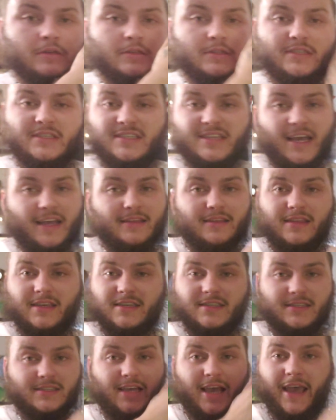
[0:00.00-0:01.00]
set
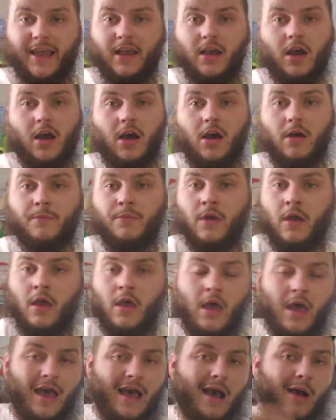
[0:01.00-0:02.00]
this tank up
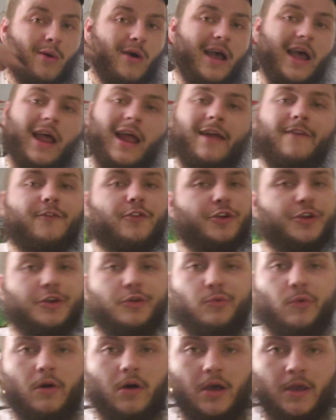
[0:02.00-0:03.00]
however
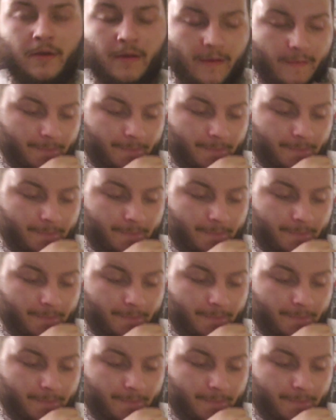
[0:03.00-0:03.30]
you want.